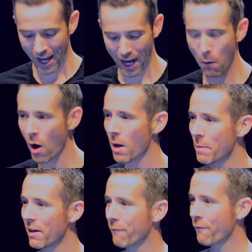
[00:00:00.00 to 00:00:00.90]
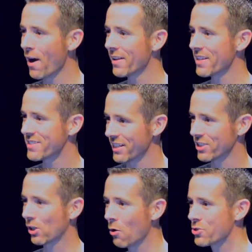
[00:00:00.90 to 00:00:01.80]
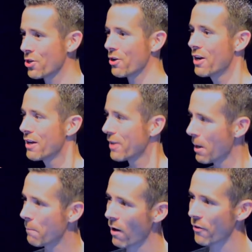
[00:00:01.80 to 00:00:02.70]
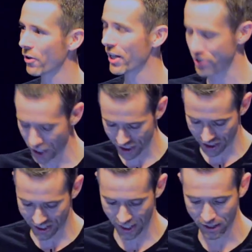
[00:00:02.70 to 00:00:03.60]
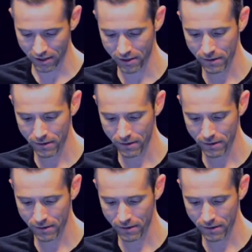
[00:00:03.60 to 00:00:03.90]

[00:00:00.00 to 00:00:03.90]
And I want to be a friend that sticks closer than a brother like Jesus did.